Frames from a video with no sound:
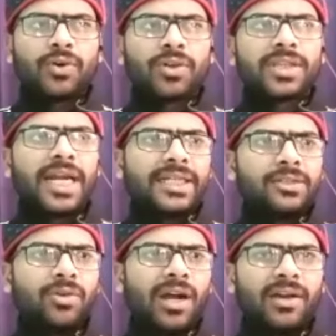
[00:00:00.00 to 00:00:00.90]
for that,
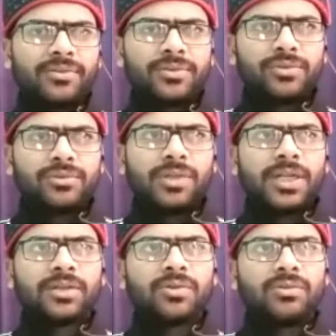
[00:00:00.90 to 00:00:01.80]
you have to,
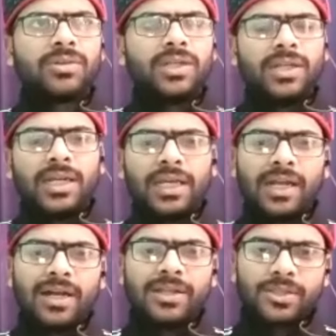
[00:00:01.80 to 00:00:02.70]
like, you know,
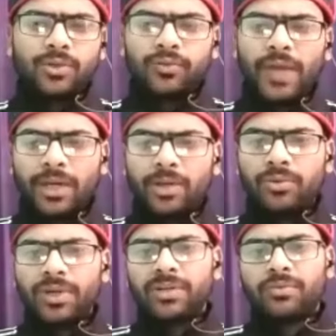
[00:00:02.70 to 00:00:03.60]
enhance your
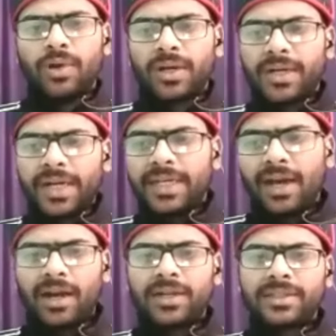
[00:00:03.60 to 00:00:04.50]
value and work really
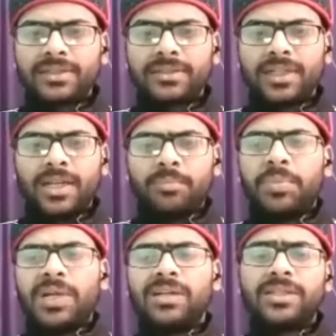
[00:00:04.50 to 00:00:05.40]
hard and
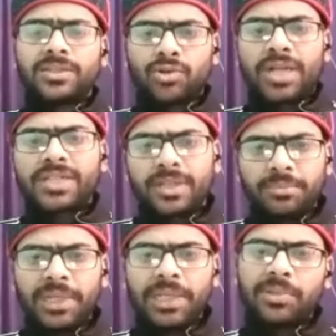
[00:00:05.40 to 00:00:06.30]
build the trust
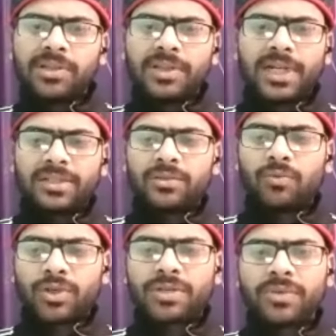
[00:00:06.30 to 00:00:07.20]
in people that
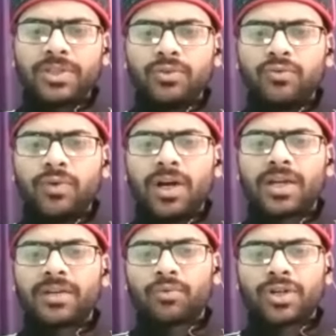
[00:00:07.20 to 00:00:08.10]
whatever you
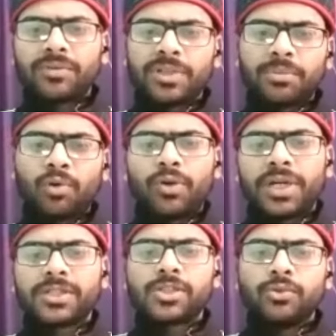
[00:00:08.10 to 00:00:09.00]
work and whatever the
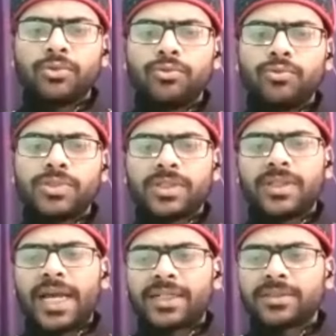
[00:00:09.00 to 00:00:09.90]
products you use,
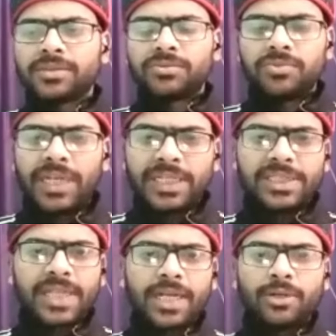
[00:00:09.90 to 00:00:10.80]
that is really
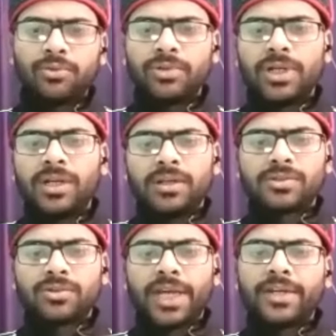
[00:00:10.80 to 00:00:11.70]
genuine.
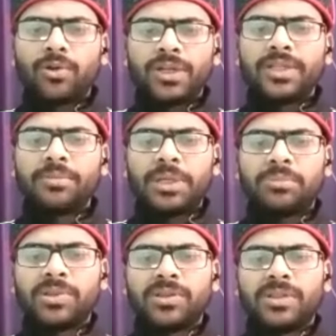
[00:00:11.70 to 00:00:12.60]
So then only the
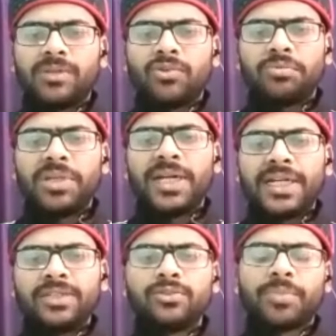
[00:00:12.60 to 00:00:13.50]
people, they would be
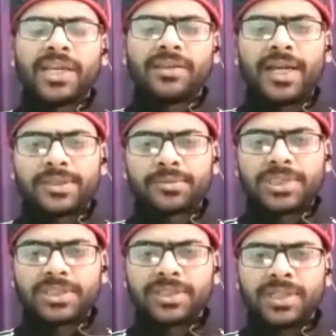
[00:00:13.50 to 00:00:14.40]
ready to pay that
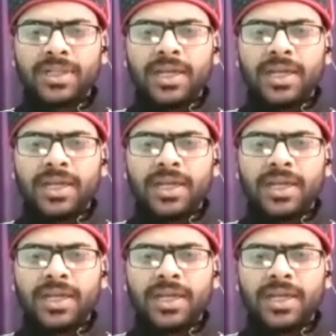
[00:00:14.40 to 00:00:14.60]
much.